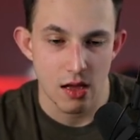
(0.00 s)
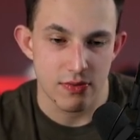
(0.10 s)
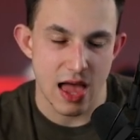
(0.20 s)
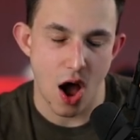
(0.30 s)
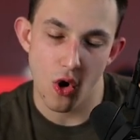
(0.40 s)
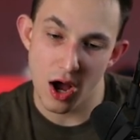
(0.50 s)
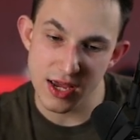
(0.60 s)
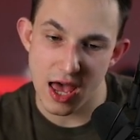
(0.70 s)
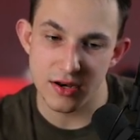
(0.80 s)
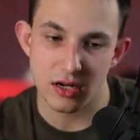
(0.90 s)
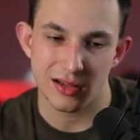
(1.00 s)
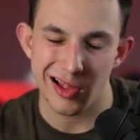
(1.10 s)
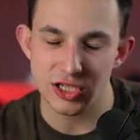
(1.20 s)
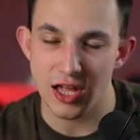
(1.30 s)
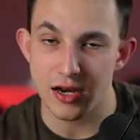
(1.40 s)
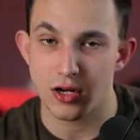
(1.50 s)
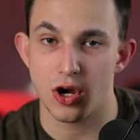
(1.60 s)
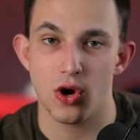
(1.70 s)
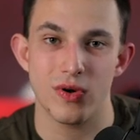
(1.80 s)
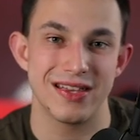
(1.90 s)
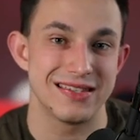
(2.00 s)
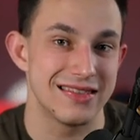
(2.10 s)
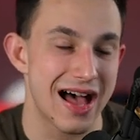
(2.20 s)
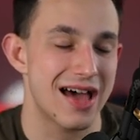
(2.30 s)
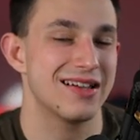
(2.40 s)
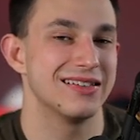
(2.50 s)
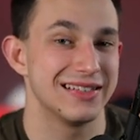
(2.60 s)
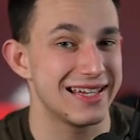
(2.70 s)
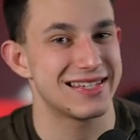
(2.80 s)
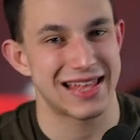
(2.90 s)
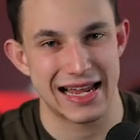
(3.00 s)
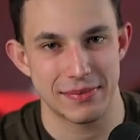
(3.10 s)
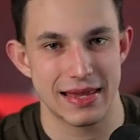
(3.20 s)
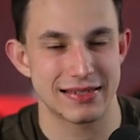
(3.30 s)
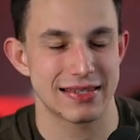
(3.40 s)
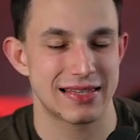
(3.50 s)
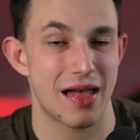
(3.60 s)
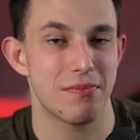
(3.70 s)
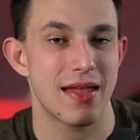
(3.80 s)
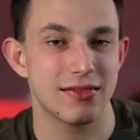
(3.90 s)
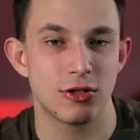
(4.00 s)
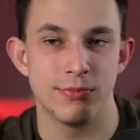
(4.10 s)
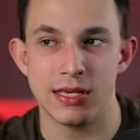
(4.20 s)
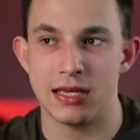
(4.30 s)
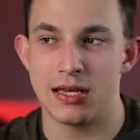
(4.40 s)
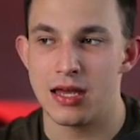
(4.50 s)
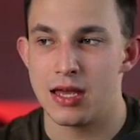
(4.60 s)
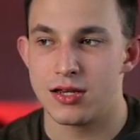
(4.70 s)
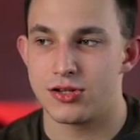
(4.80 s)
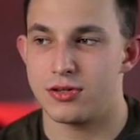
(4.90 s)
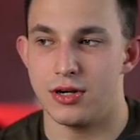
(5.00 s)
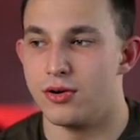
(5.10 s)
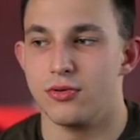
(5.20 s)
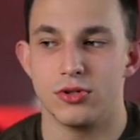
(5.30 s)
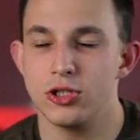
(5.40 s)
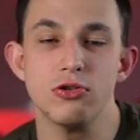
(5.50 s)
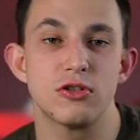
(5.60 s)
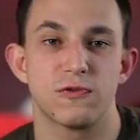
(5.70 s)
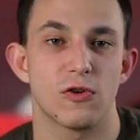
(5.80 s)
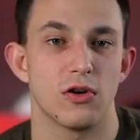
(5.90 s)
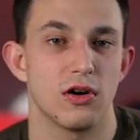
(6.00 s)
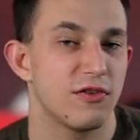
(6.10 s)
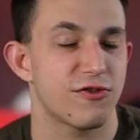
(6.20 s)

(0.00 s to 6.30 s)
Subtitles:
Now, again, Clutch.co is not a leads database. It's not meant to be, used for